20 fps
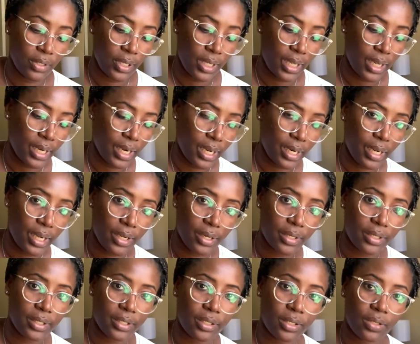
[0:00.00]
And I got
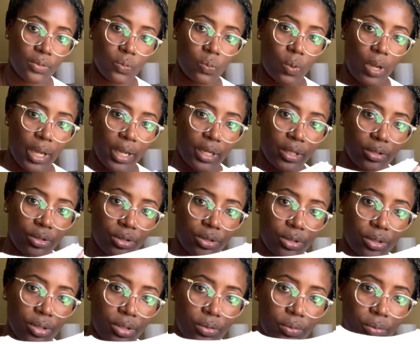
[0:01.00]
her this white
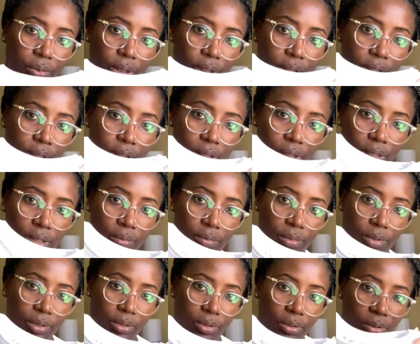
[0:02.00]
shirt with
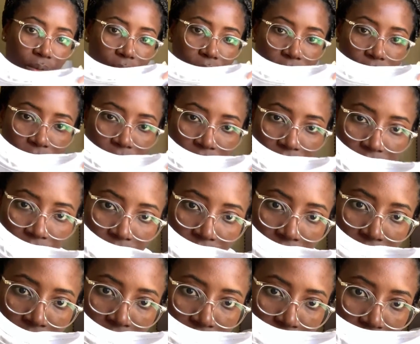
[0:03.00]
little
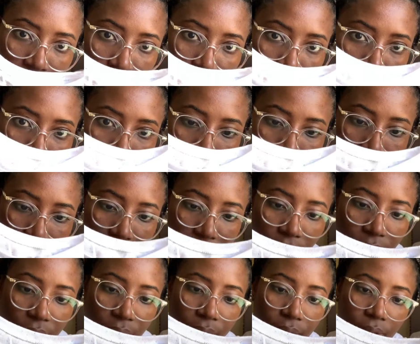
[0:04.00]

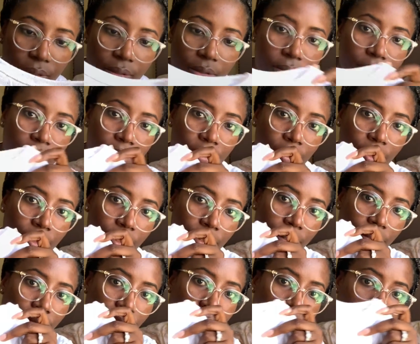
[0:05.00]
colors all
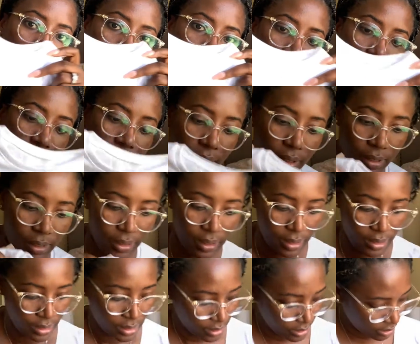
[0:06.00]
over it.
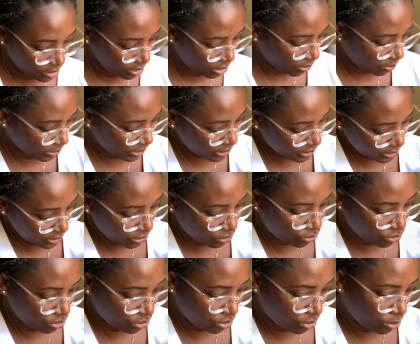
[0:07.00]
It says
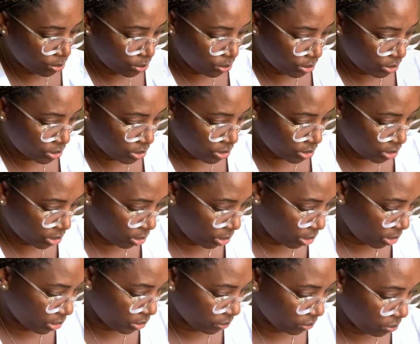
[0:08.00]
unicorns
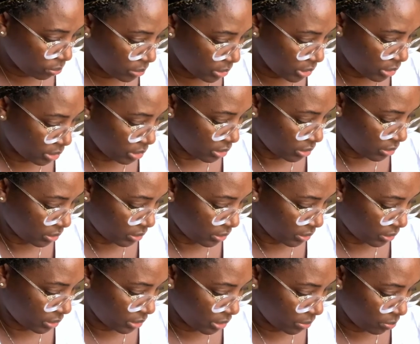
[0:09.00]
are real.
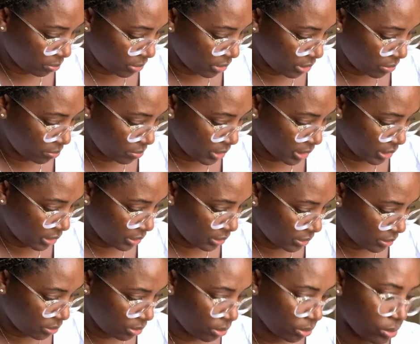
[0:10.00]
The mermaids
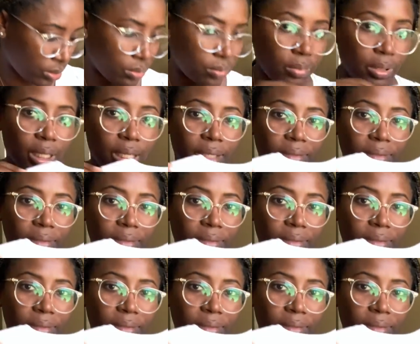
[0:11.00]
told me.